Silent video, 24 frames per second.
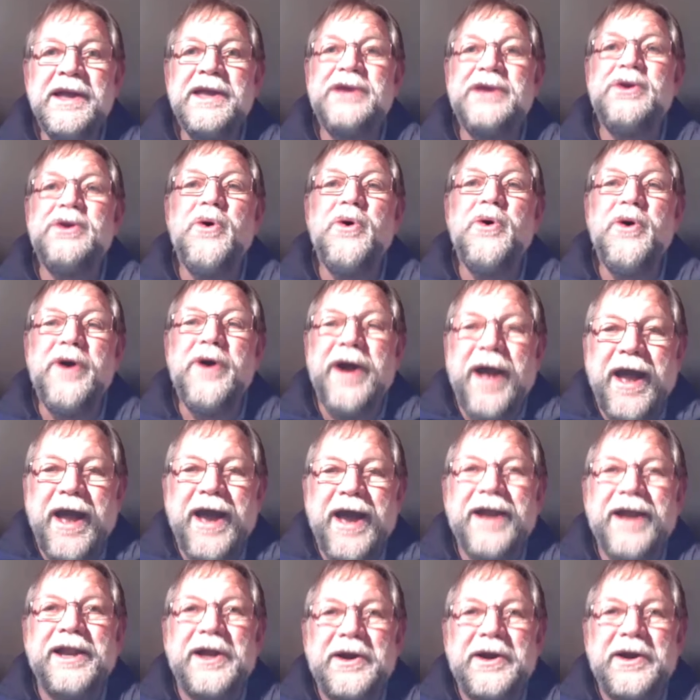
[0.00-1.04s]
Your
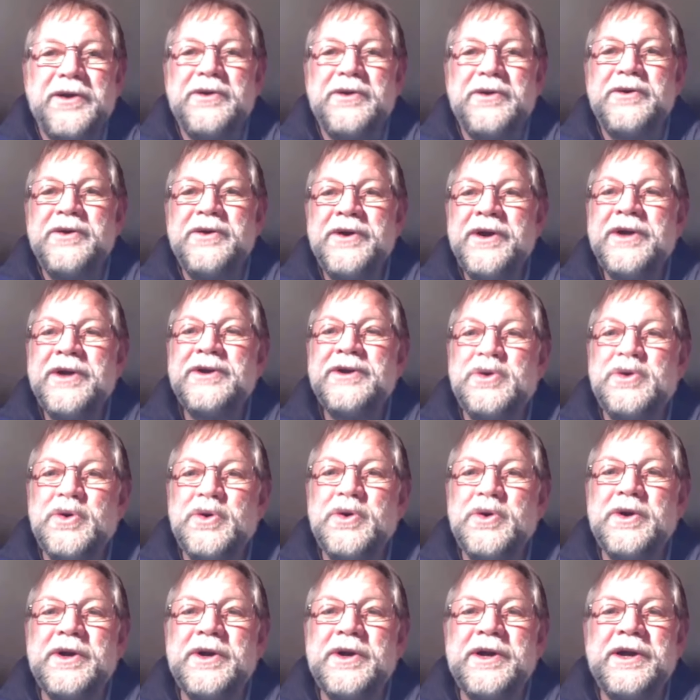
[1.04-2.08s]
aloe
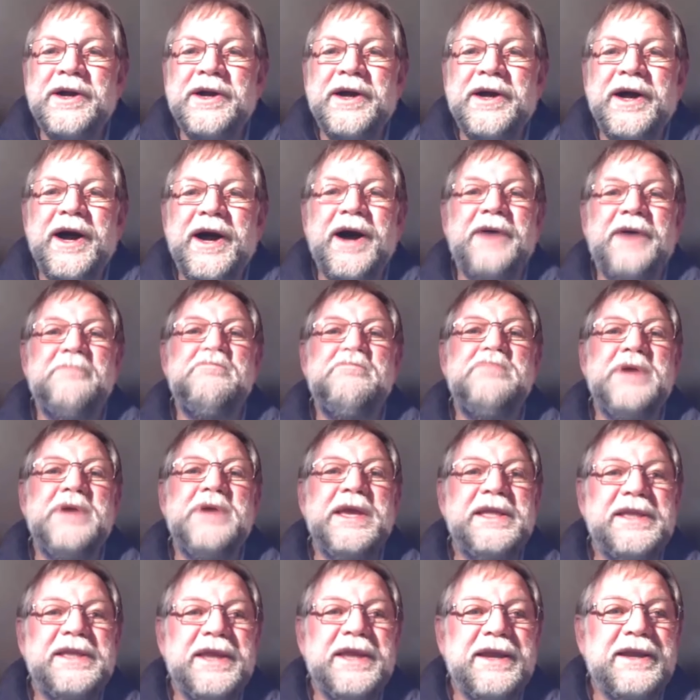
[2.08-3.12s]
took a
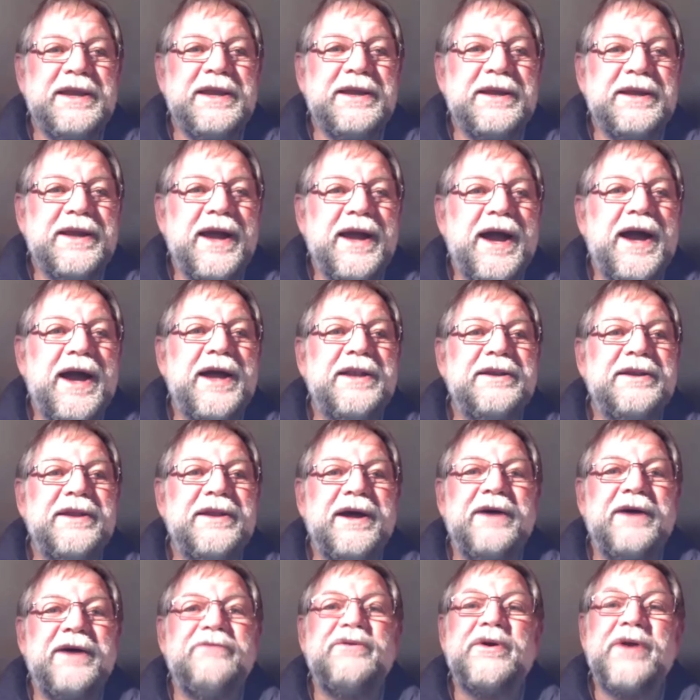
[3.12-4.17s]
beating and
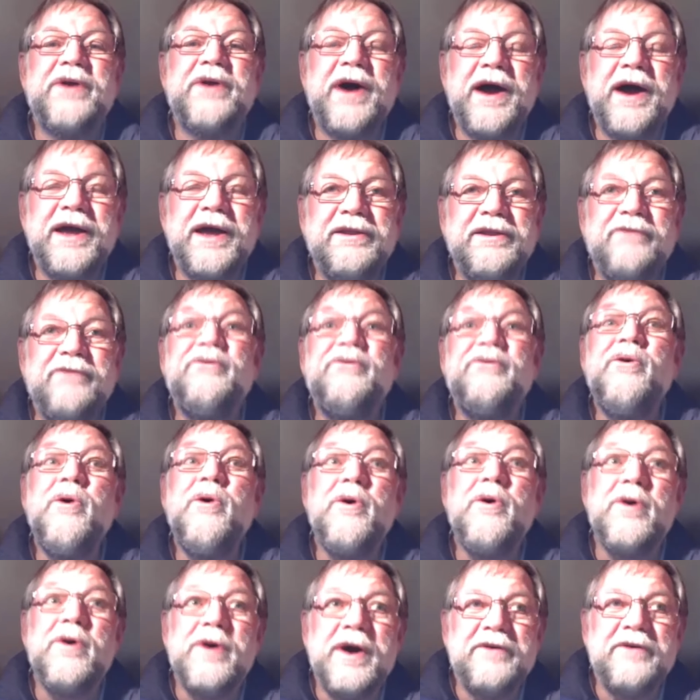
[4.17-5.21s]
a variety
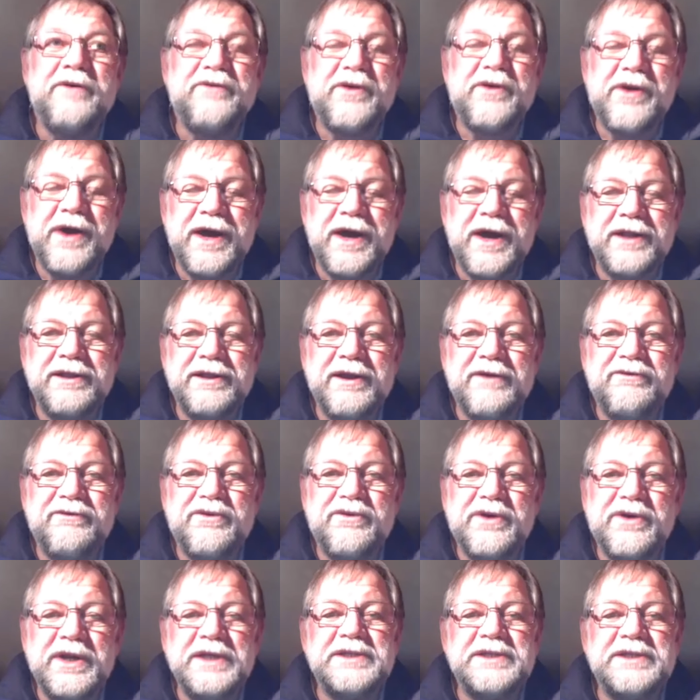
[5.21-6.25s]
for a variety of
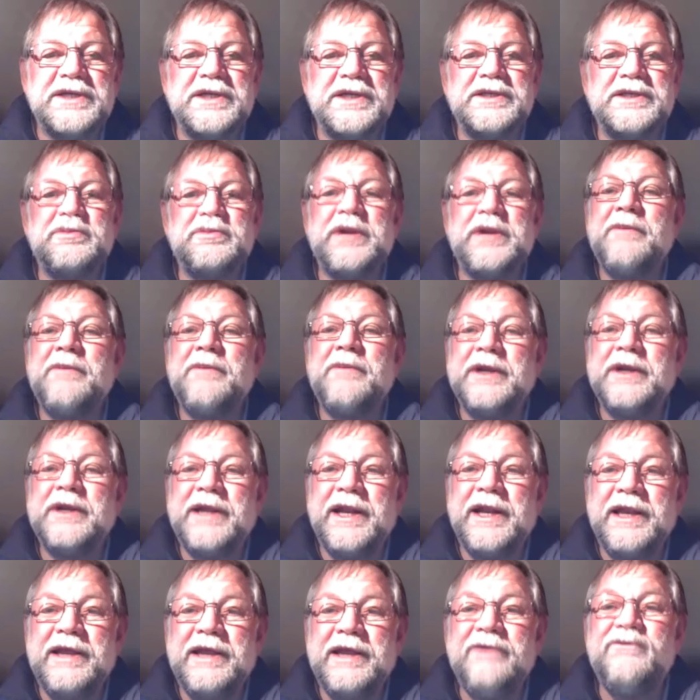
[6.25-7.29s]
reasons, but I'm going
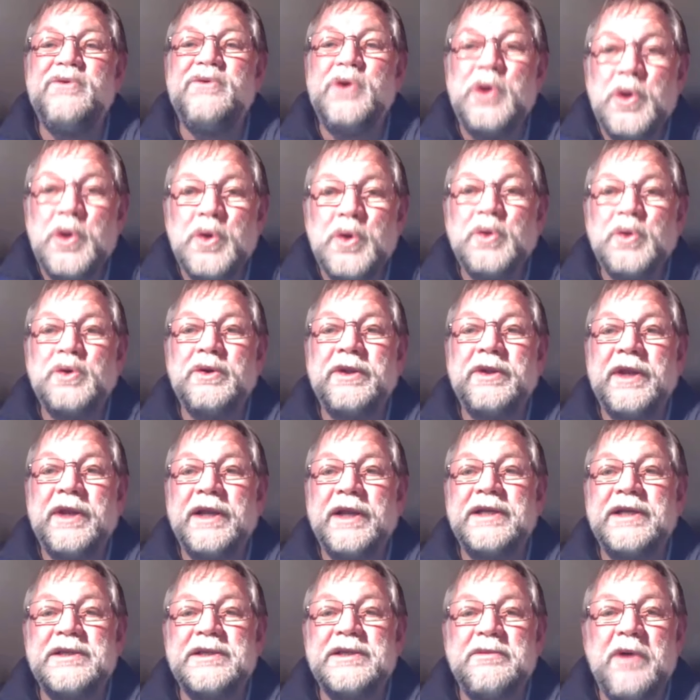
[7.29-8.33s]
to leave you to
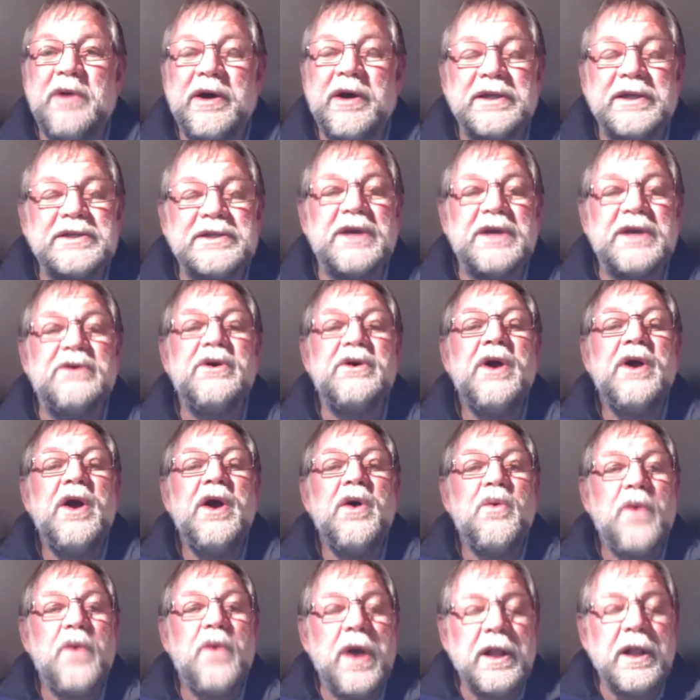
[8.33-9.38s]
tell us about it. So
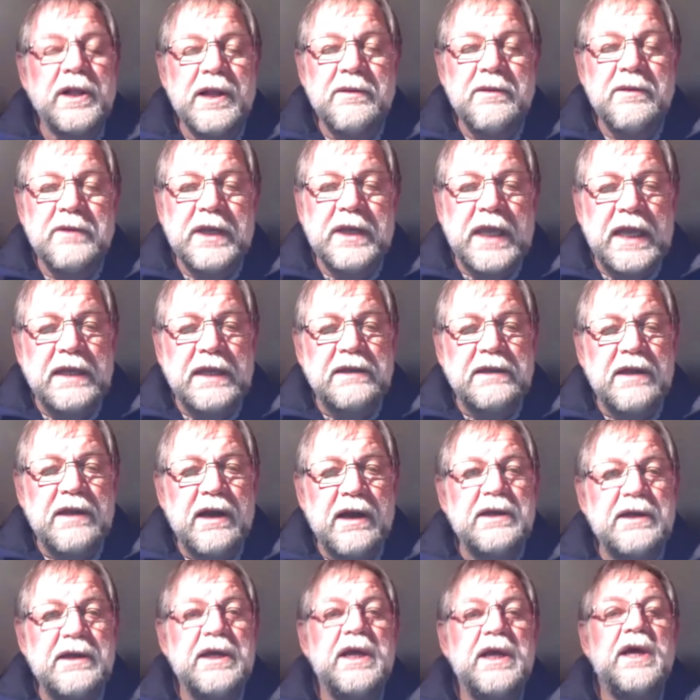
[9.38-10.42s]
welcome again,
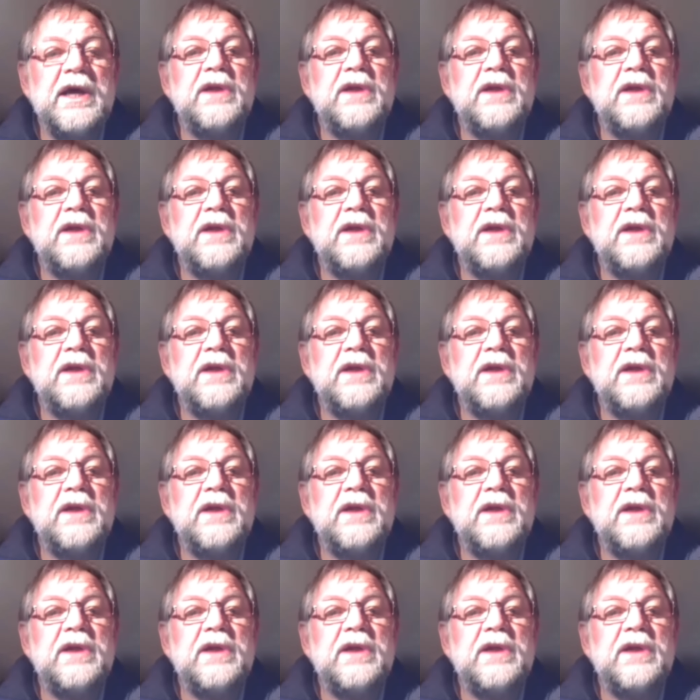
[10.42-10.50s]
Doug.